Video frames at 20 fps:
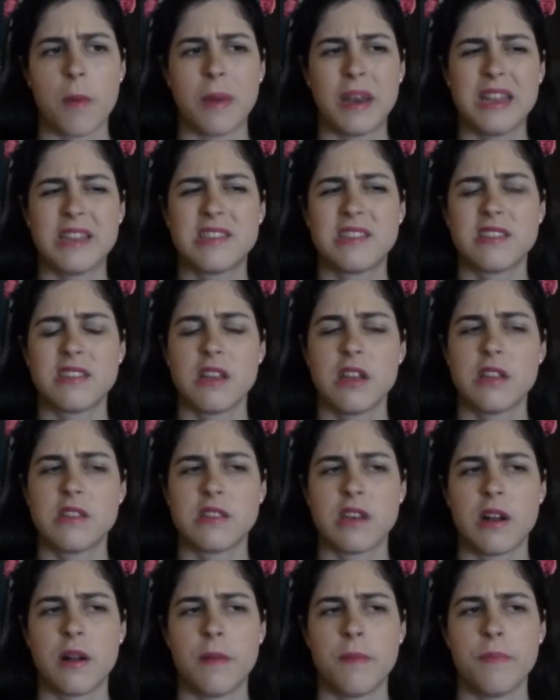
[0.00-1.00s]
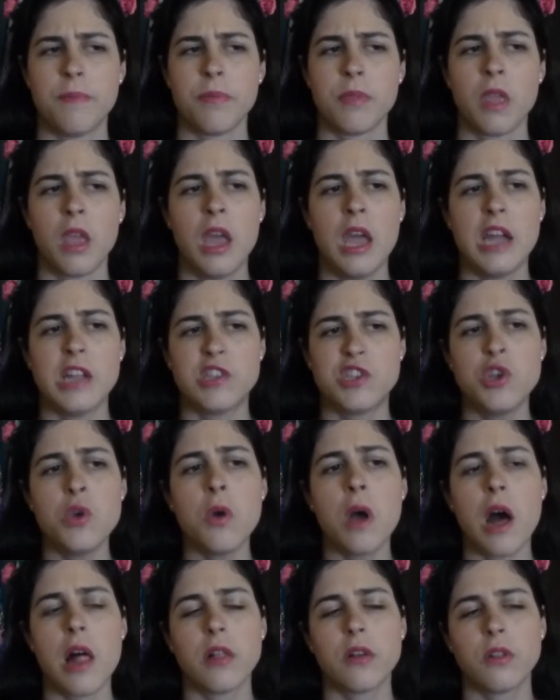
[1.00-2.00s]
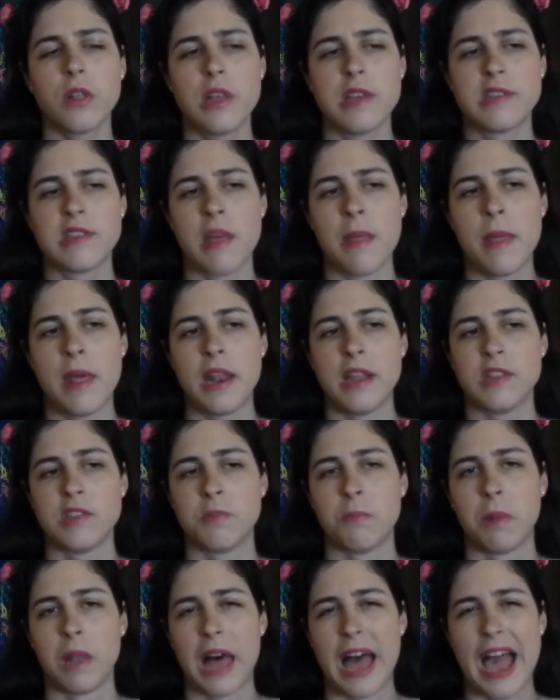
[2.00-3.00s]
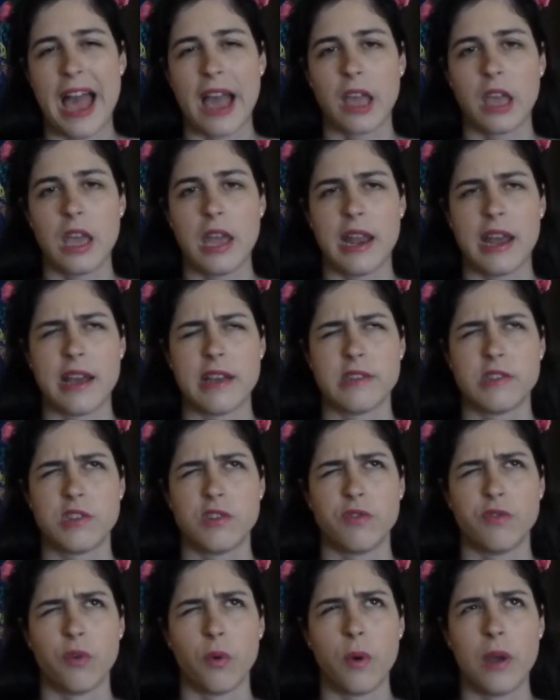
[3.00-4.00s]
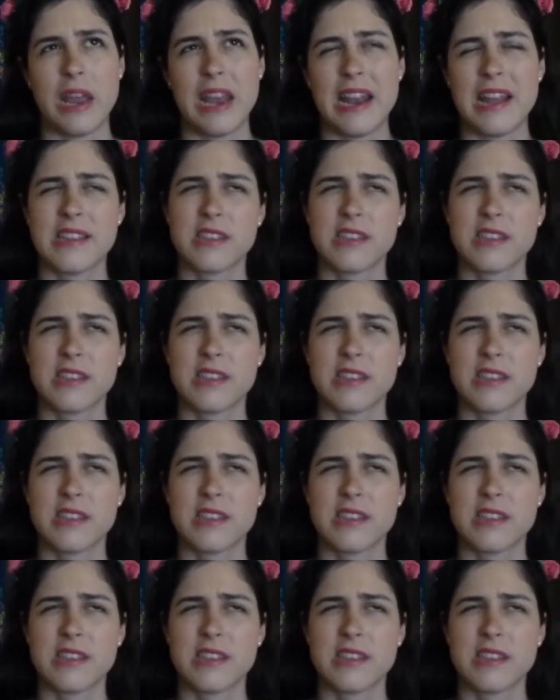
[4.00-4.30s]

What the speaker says: but it's 2 colorless, and then it's black. It has Devoid.